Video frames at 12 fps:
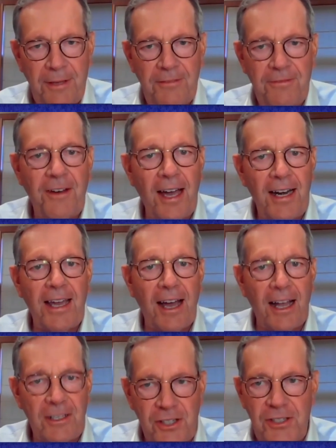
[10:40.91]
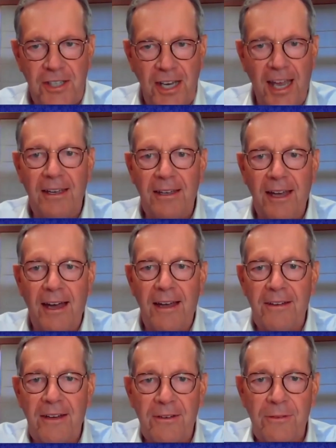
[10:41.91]
And finally, I'll just say,
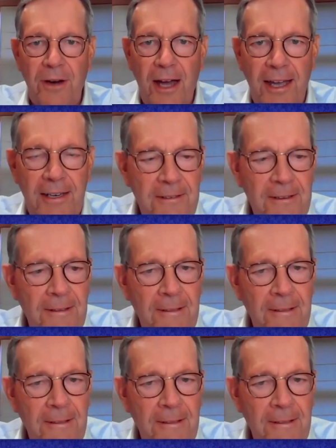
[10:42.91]
Ryan,